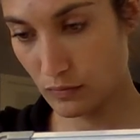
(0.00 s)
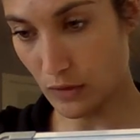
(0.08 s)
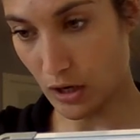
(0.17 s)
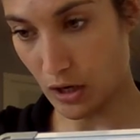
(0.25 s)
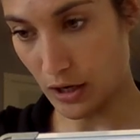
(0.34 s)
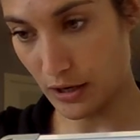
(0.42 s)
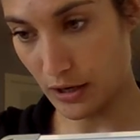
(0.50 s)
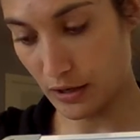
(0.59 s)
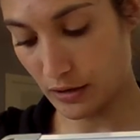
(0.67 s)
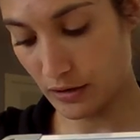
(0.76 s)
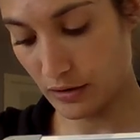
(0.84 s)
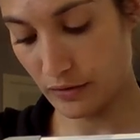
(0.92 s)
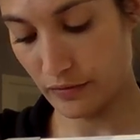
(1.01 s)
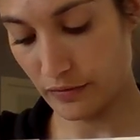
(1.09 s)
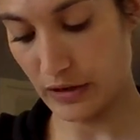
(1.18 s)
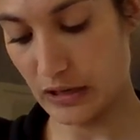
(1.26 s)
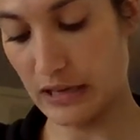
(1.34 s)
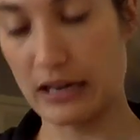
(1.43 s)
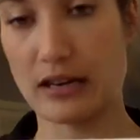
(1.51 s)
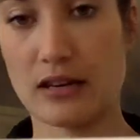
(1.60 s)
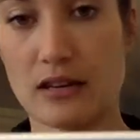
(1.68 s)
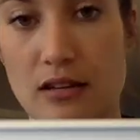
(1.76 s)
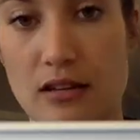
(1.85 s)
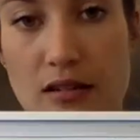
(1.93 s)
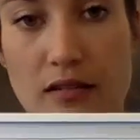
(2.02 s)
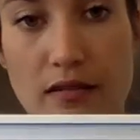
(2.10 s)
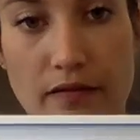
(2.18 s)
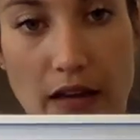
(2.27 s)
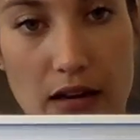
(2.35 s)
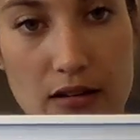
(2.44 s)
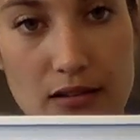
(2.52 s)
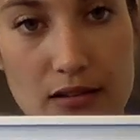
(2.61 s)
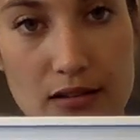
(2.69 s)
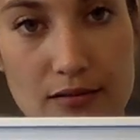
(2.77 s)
our related facts.